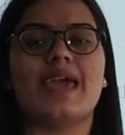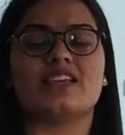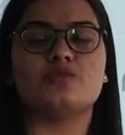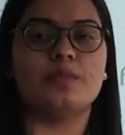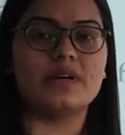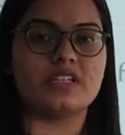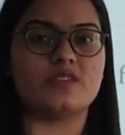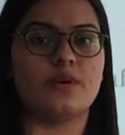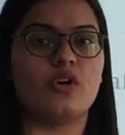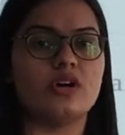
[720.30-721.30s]

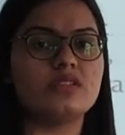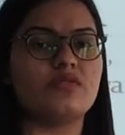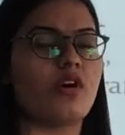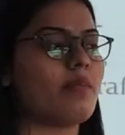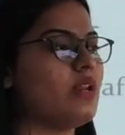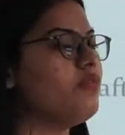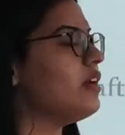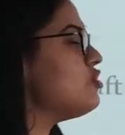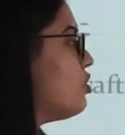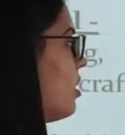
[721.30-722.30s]
experts, because for
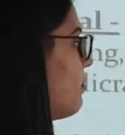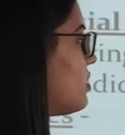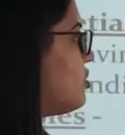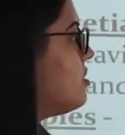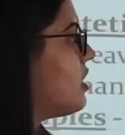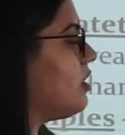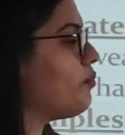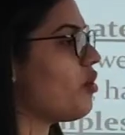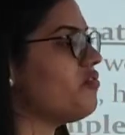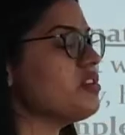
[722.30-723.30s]
manufacturing a machinery
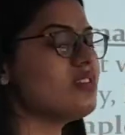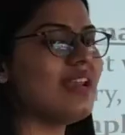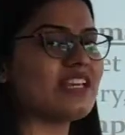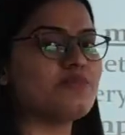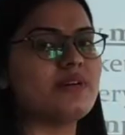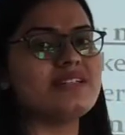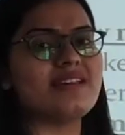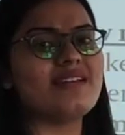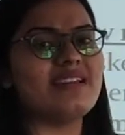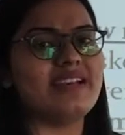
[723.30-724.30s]
professional experts
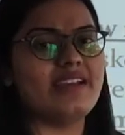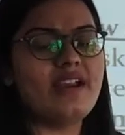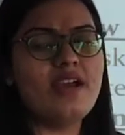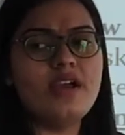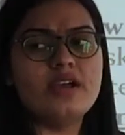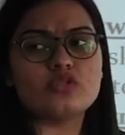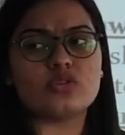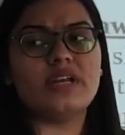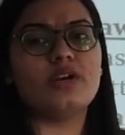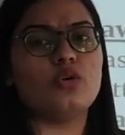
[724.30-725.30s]
are needed
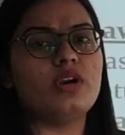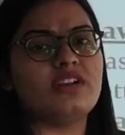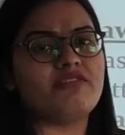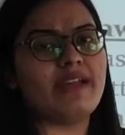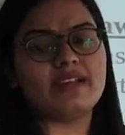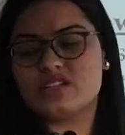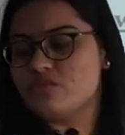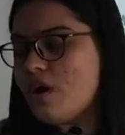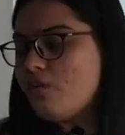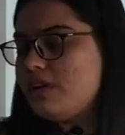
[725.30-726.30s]
so that no defect is
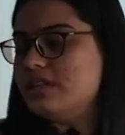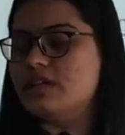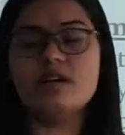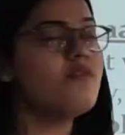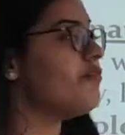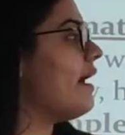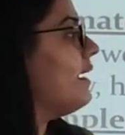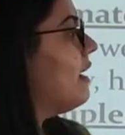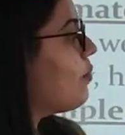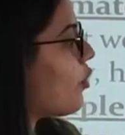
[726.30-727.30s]
found in the
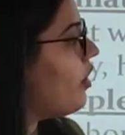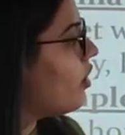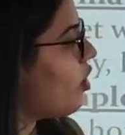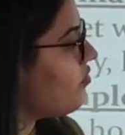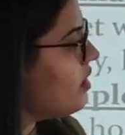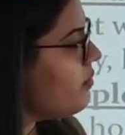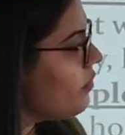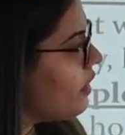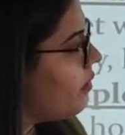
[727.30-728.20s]
final product of the